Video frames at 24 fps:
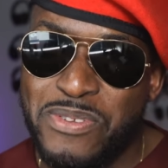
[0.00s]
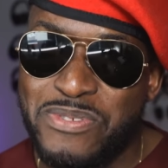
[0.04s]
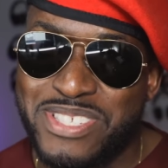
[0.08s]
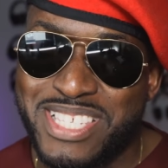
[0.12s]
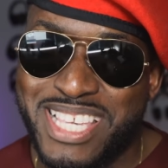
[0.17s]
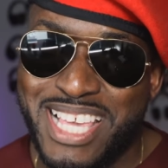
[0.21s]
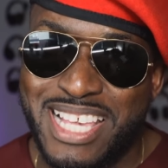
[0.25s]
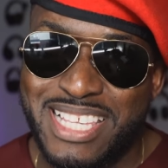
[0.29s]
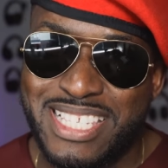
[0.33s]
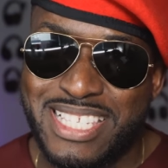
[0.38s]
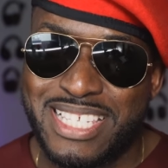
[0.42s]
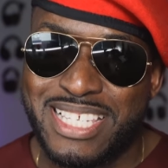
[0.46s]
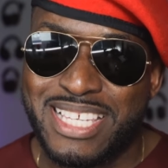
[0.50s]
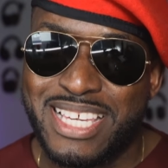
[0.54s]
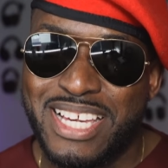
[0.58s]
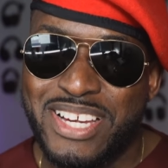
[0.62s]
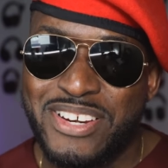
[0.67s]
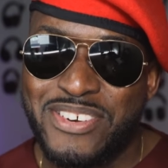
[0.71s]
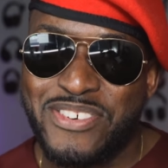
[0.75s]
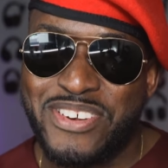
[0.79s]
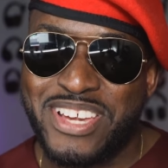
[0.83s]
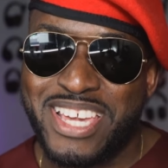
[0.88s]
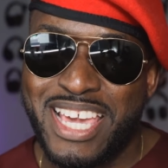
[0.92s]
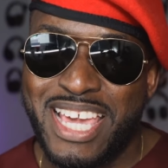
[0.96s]
look sexy.
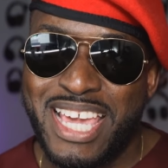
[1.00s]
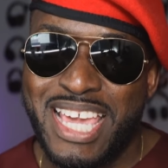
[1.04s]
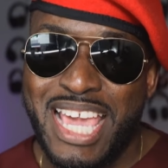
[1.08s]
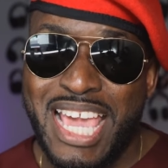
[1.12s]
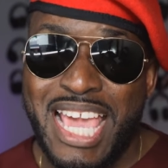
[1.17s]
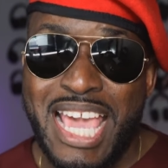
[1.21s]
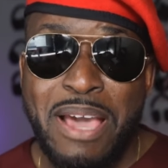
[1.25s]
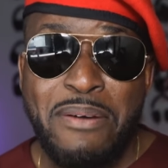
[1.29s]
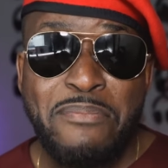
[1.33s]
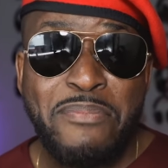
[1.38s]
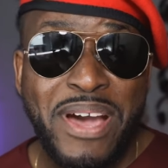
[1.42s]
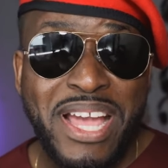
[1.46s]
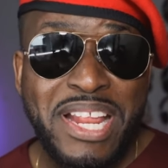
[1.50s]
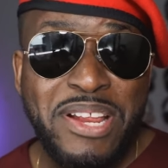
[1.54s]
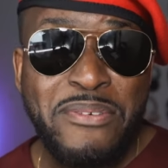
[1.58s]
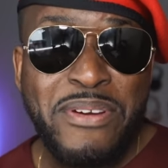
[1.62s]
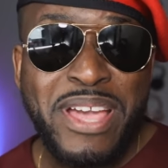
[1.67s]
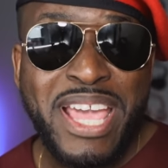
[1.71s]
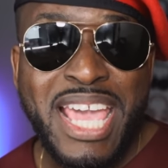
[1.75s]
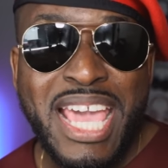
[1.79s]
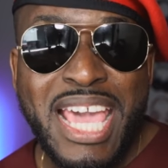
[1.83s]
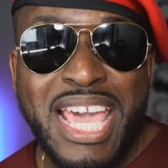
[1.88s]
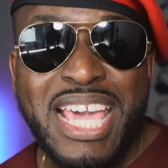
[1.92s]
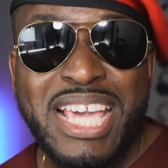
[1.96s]
Okay. But
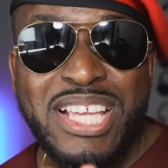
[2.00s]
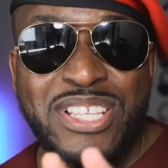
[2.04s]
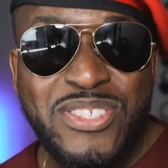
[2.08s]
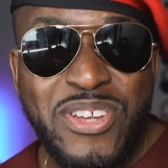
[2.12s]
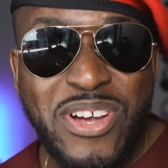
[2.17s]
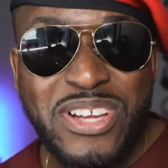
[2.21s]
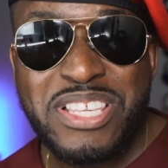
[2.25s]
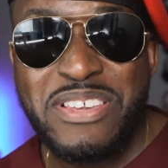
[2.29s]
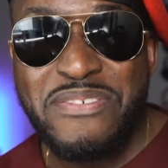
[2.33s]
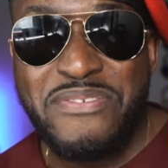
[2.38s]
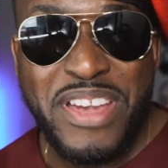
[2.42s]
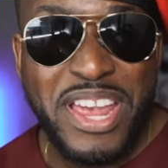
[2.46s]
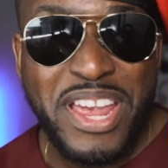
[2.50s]
anyway, he does a